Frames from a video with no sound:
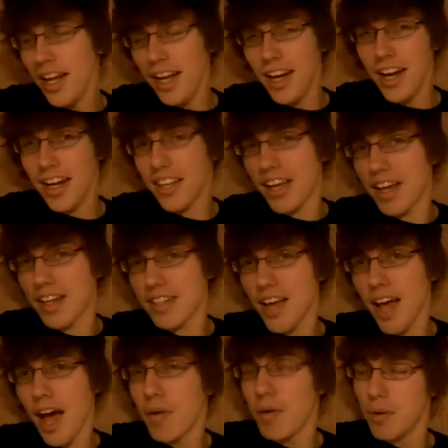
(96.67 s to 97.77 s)
In any case,
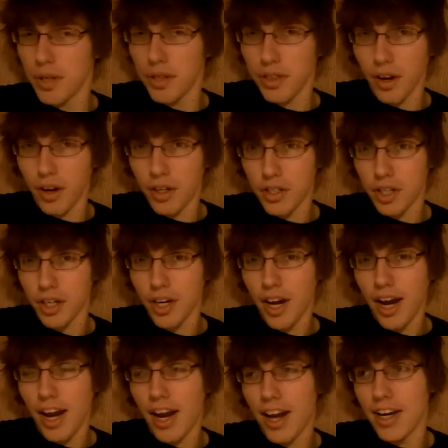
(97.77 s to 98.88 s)
I'm doing Tharja,
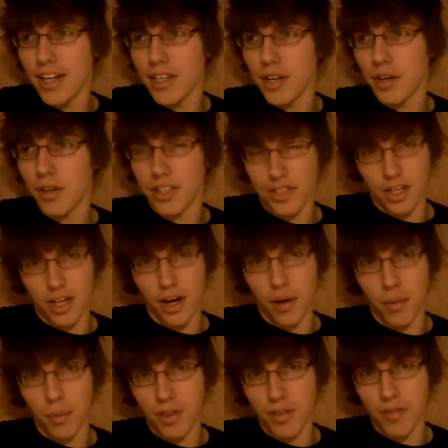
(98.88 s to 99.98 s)
and let's get
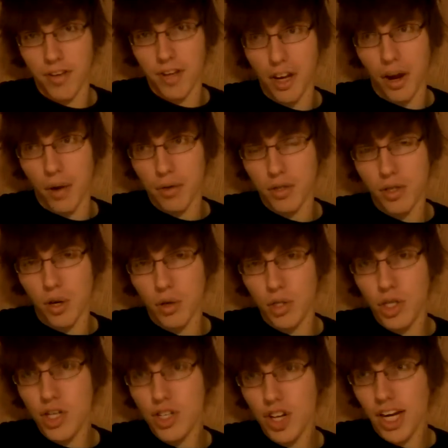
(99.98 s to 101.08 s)
on with the video. So
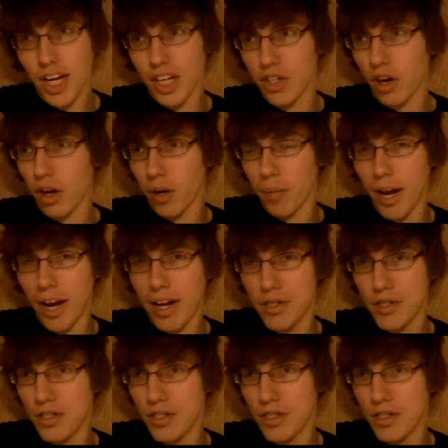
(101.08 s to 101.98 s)
she's like a dark mage.